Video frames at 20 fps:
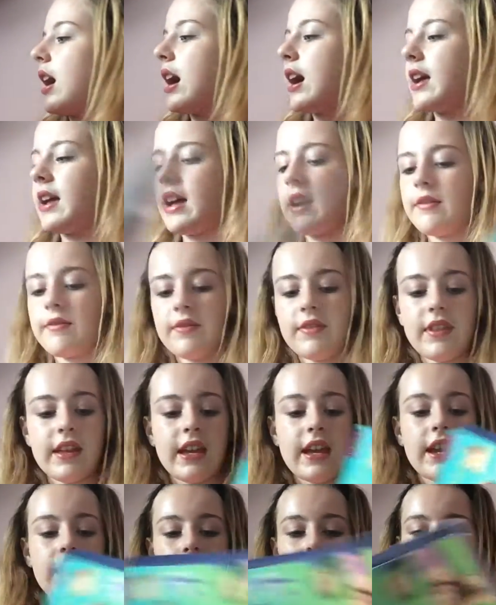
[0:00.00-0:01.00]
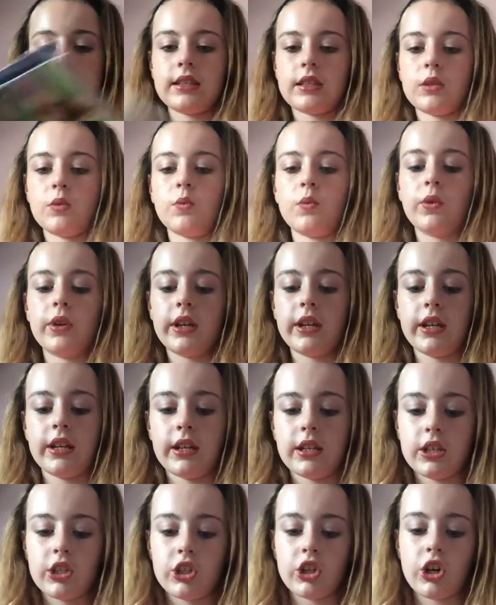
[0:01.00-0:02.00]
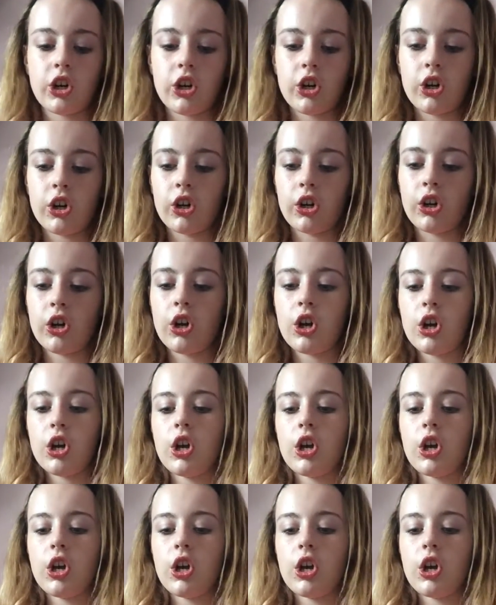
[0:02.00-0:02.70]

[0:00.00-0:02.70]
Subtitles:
I have this, which are,